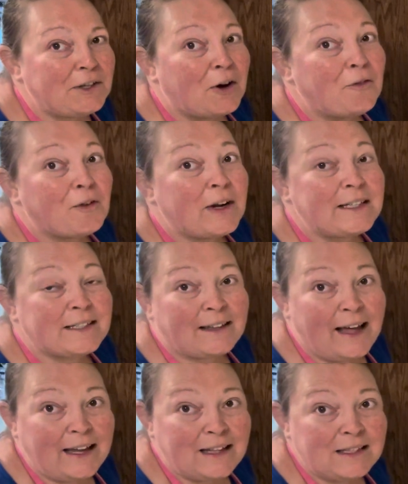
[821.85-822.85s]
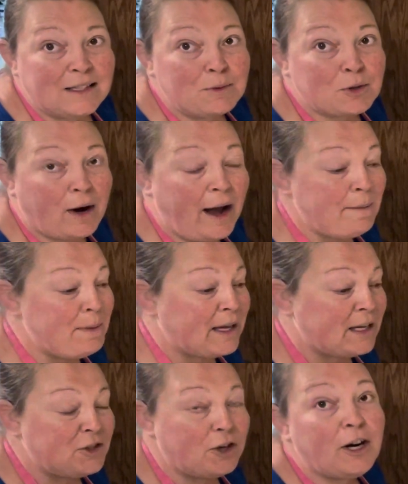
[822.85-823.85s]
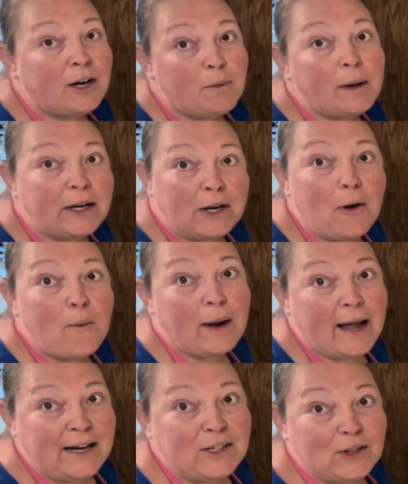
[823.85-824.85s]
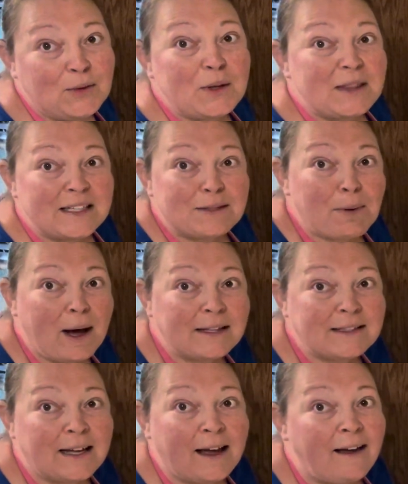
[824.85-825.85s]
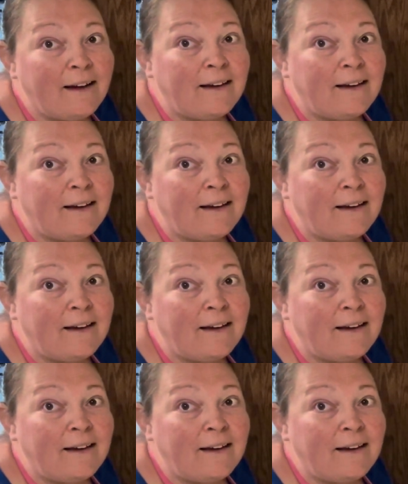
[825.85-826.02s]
Don't forget to like and subscribe, because you're going to want to know what I do with this pasta.